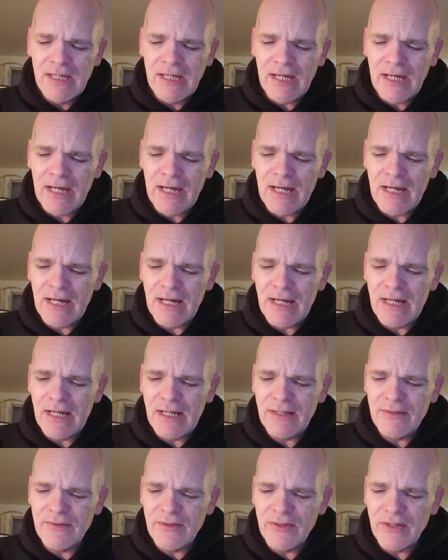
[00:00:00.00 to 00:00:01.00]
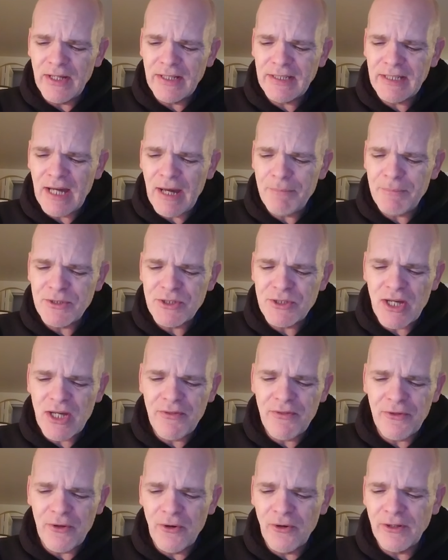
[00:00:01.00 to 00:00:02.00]
And the nightcap at ten
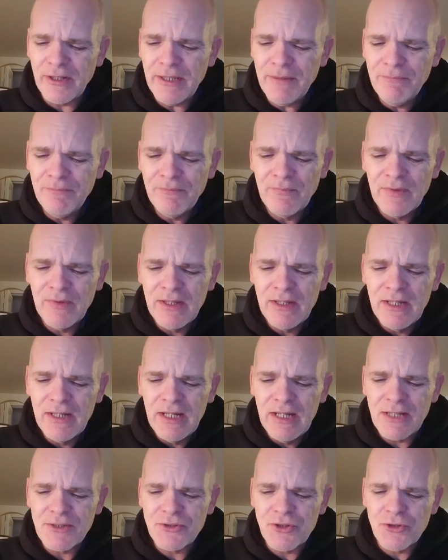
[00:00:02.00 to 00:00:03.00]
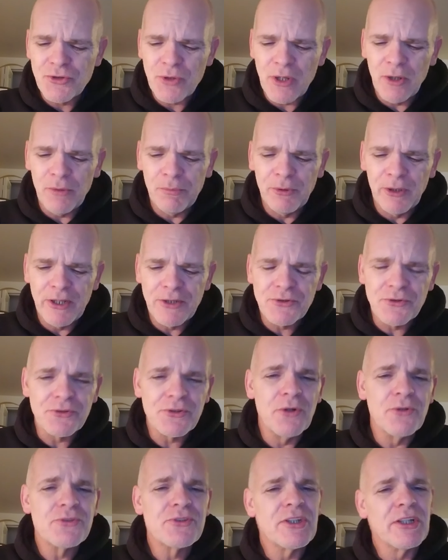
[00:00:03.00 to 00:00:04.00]
thirty has the Trailblazers
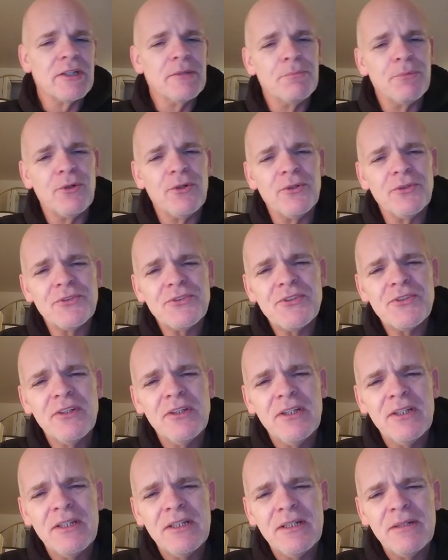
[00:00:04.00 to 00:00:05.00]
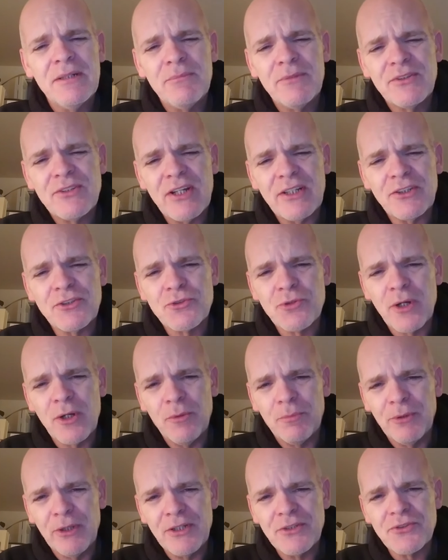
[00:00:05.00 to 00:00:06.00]
hosting the Bulls. I'm going to take the
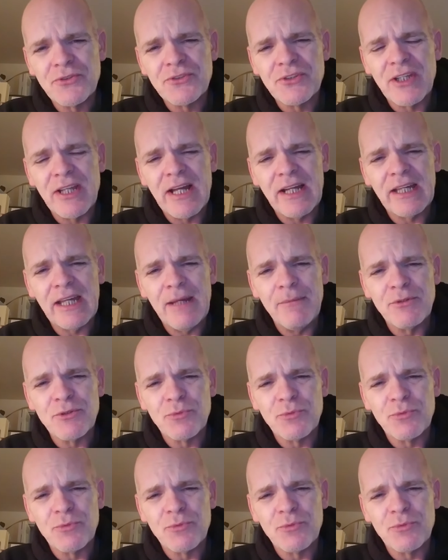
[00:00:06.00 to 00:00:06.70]
Trailblazers in that game as